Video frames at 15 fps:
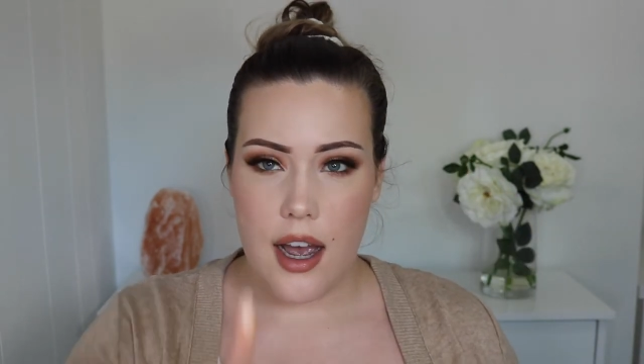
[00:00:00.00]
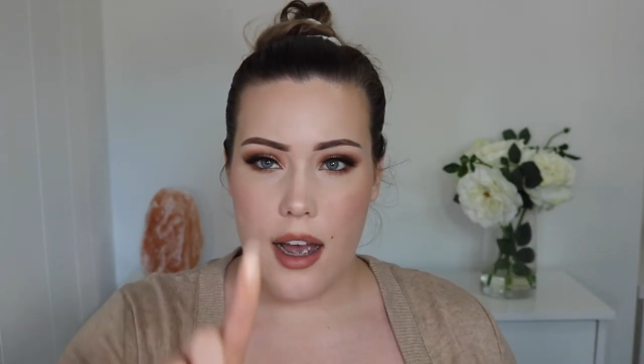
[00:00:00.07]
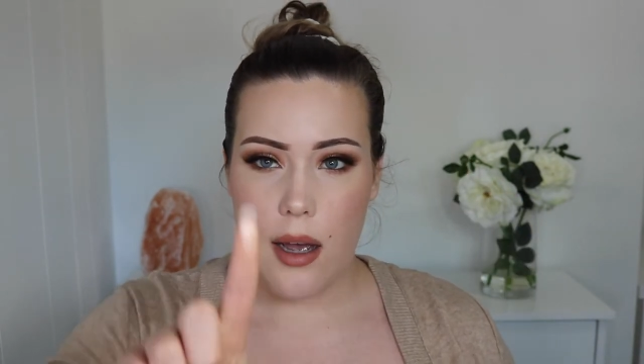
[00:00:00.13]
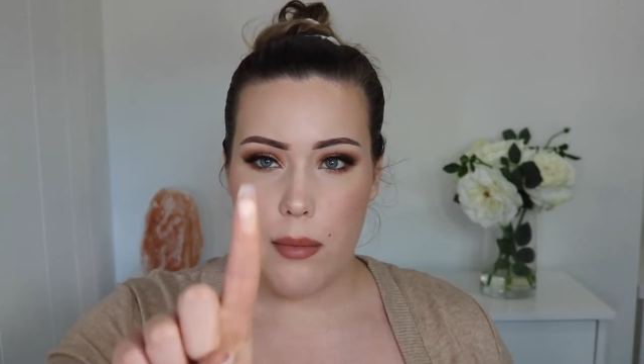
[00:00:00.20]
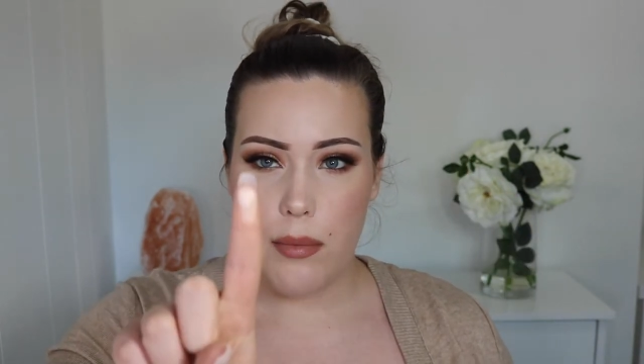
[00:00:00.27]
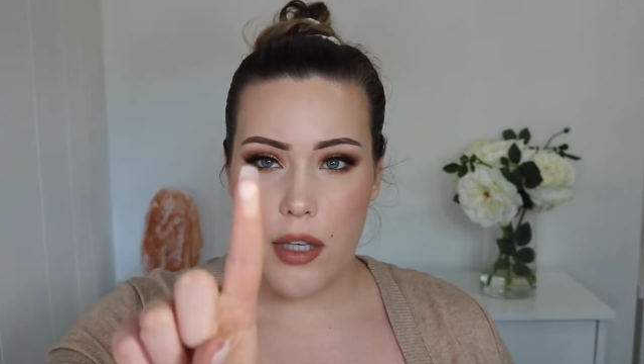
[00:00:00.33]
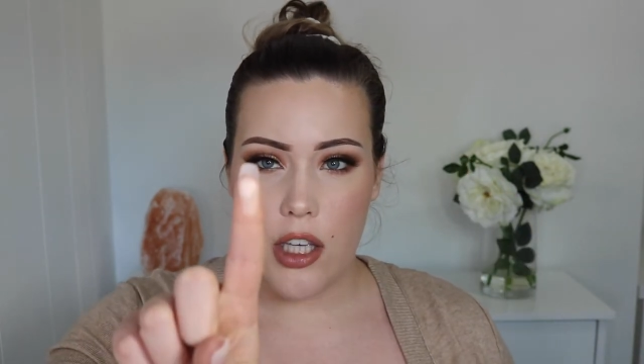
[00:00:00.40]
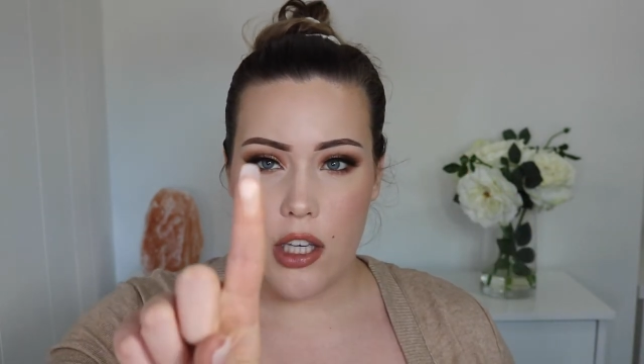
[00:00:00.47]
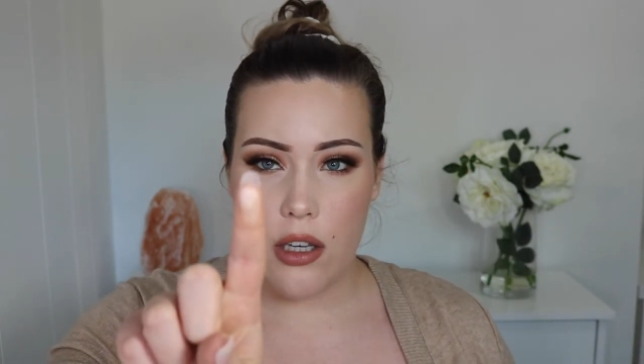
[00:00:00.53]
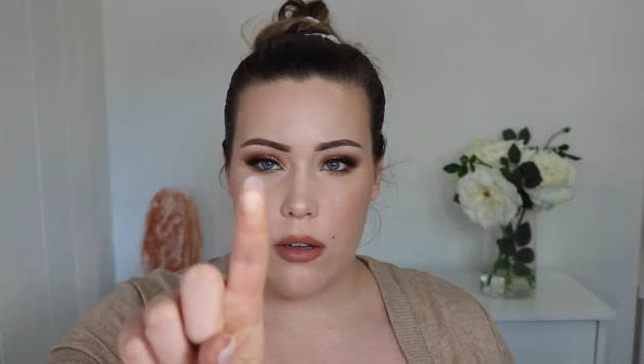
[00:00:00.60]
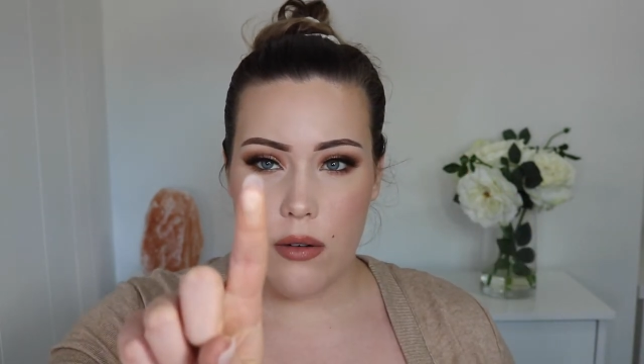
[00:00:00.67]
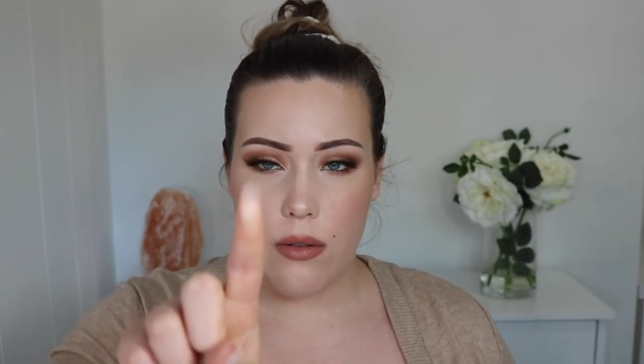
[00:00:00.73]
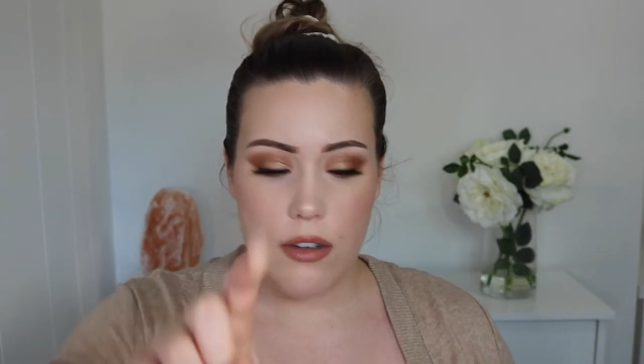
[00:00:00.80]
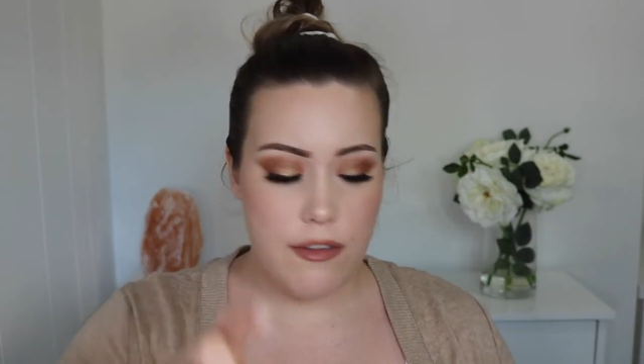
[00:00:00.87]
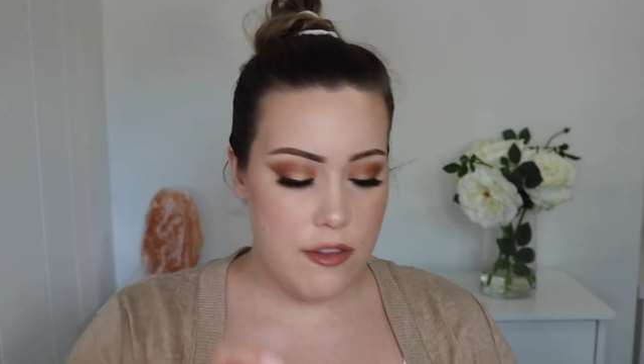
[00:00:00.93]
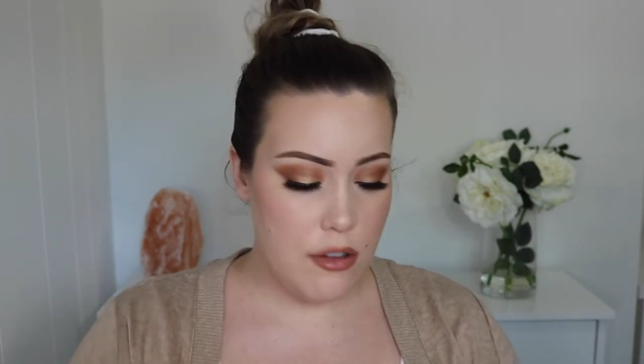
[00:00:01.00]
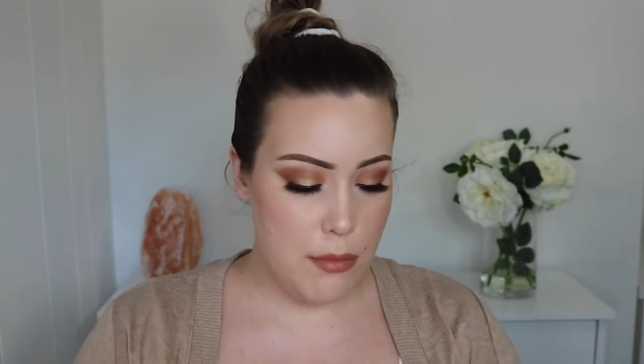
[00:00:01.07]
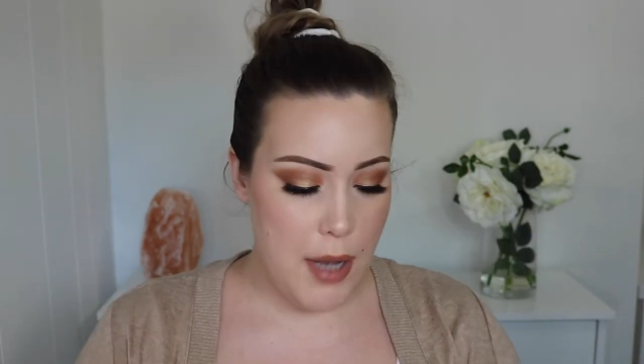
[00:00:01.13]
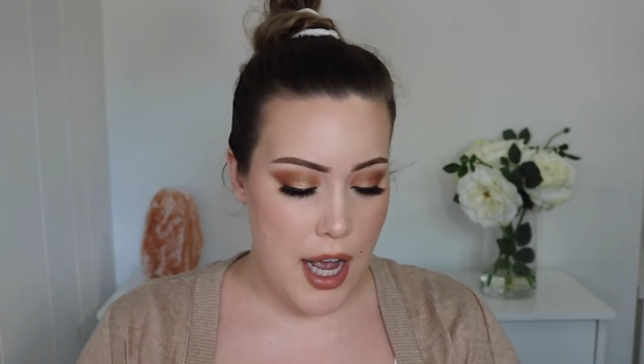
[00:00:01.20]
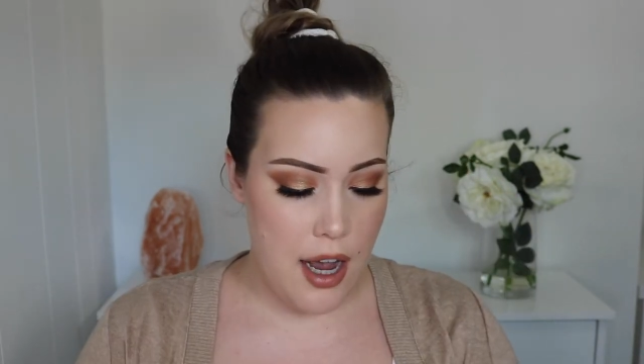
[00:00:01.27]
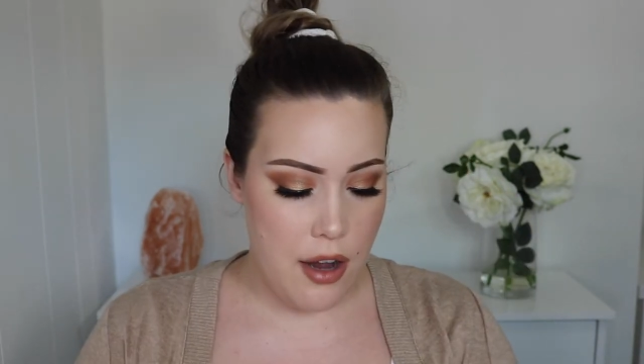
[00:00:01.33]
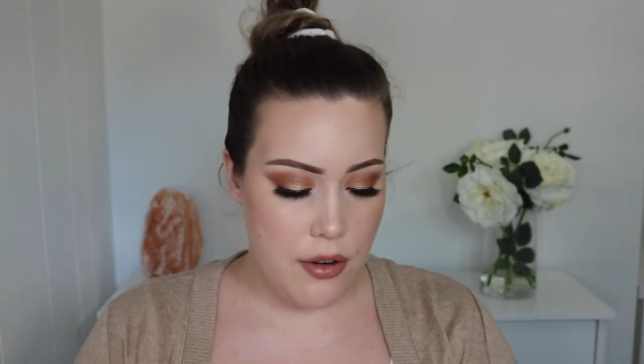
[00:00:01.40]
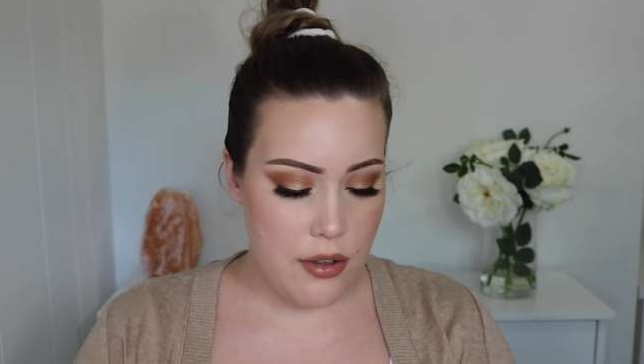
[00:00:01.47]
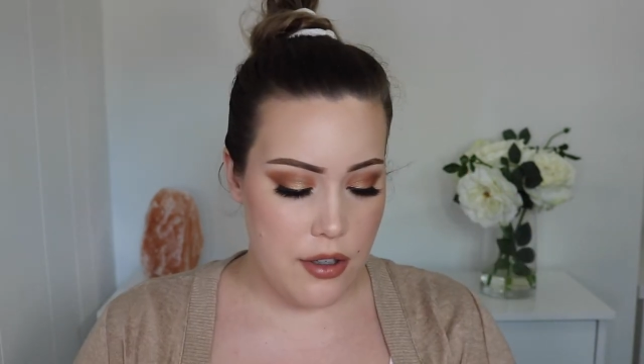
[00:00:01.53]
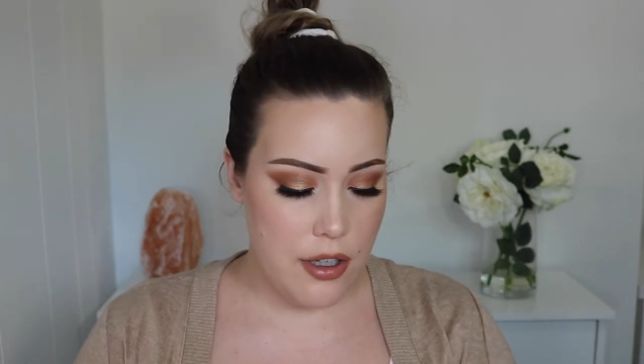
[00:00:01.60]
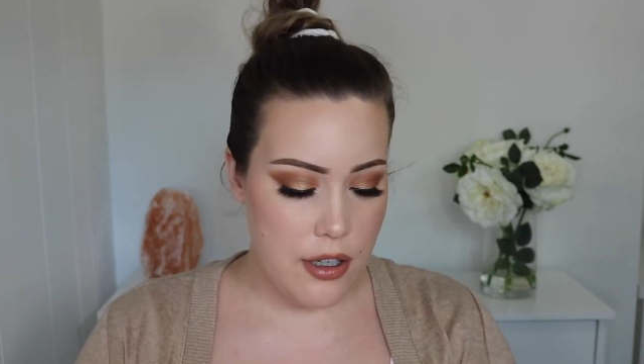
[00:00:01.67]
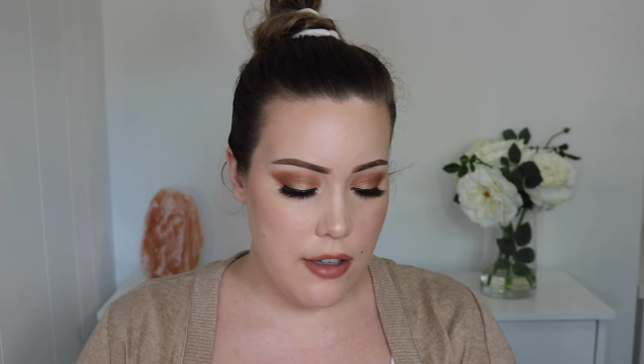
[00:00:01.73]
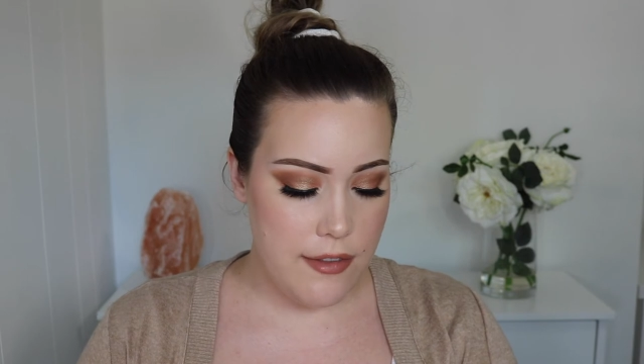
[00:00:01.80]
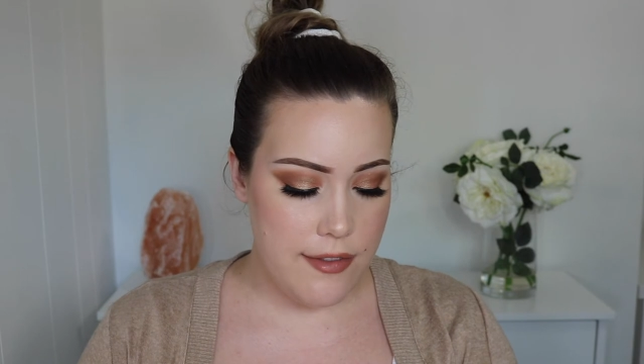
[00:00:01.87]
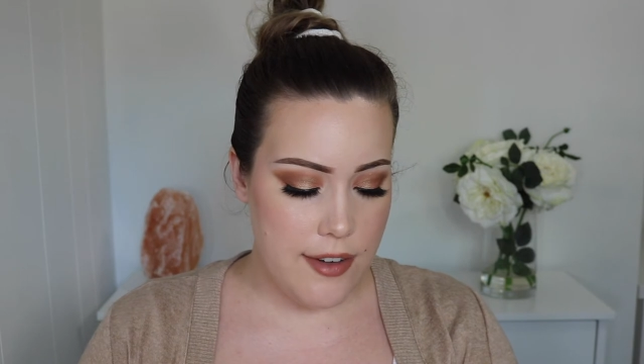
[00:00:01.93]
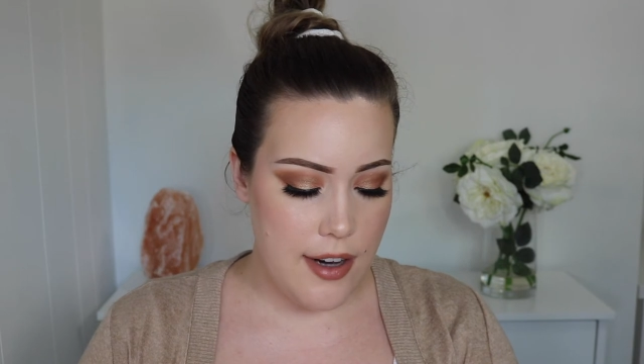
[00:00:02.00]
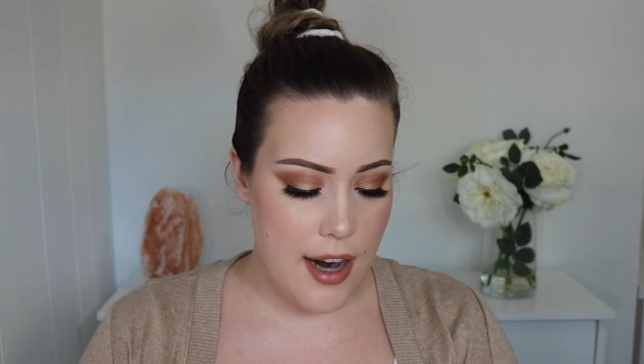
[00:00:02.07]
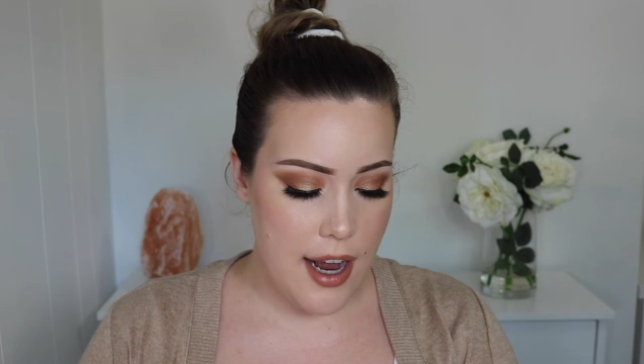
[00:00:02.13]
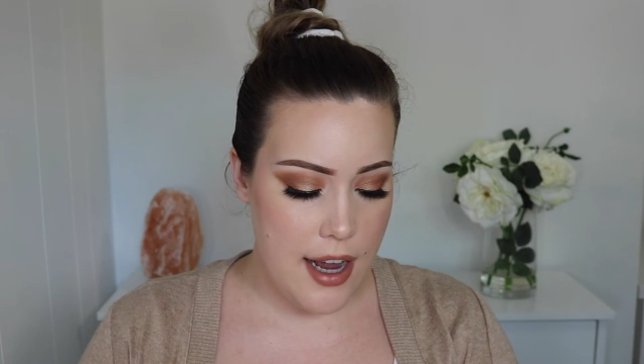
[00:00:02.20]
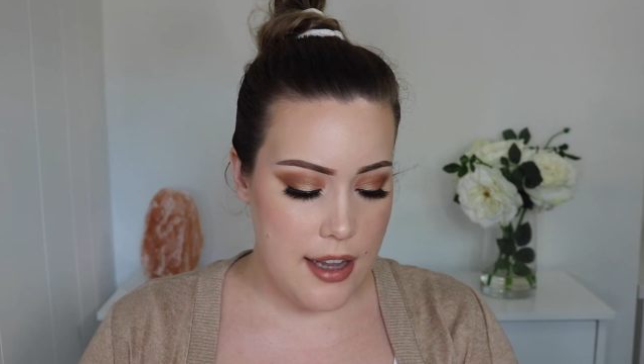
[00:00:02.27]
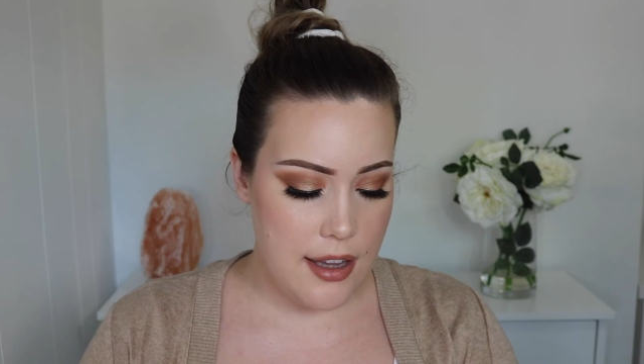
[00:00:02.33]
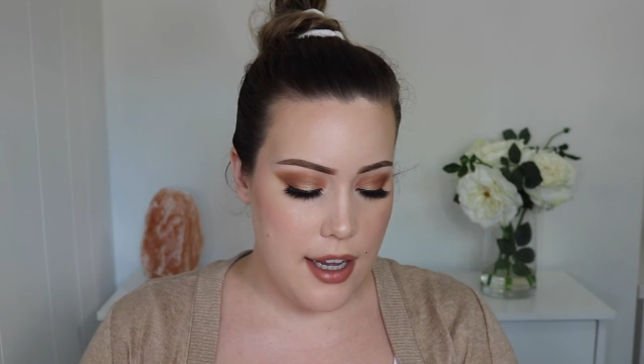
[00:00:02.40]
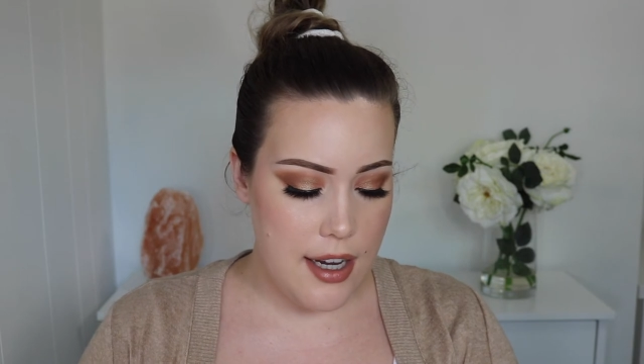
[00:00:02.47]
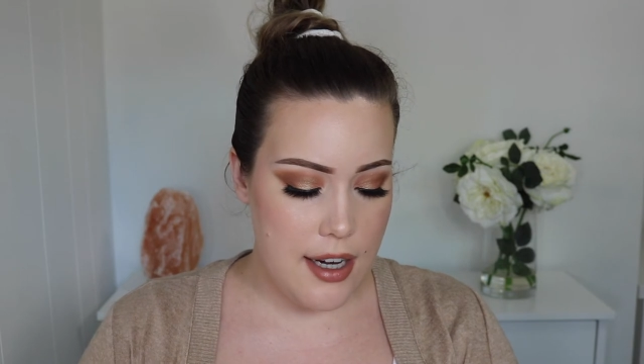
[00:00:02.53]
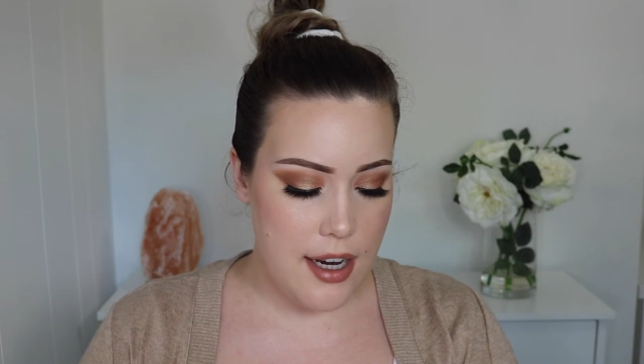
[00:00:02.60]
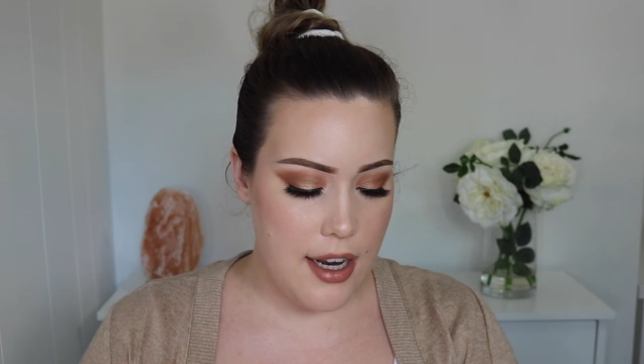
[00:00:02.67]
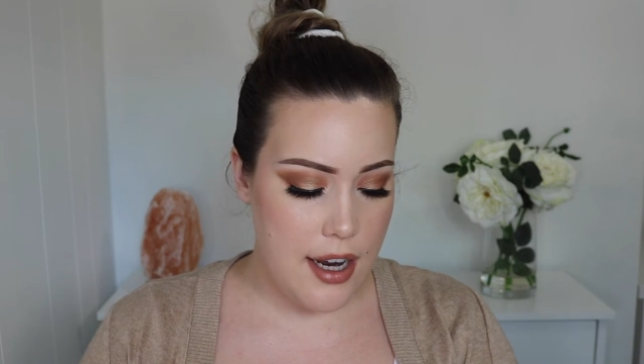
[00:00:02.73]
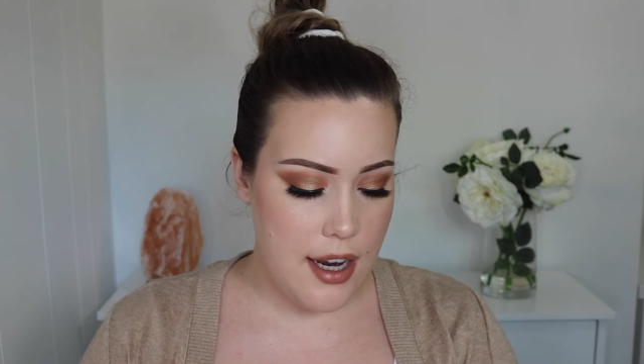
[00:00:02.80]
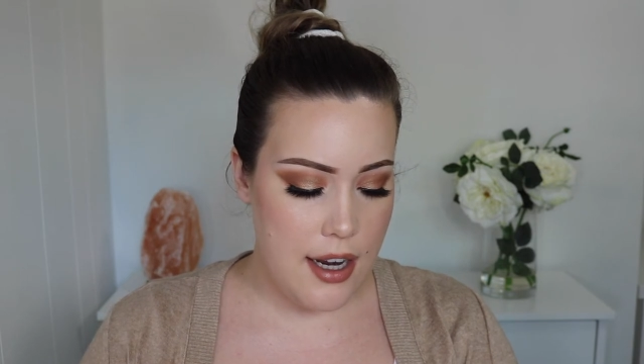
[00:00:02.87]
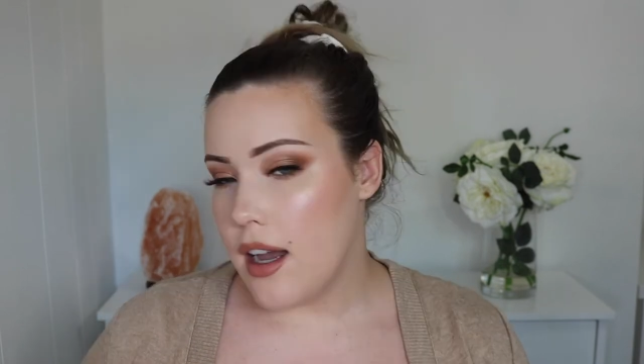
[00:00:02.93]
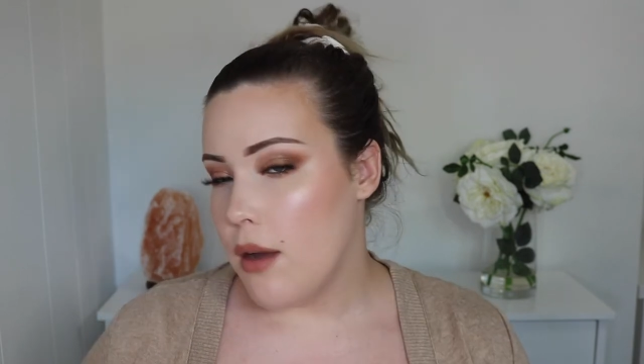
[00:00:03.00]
a beautiful powder for highlighting.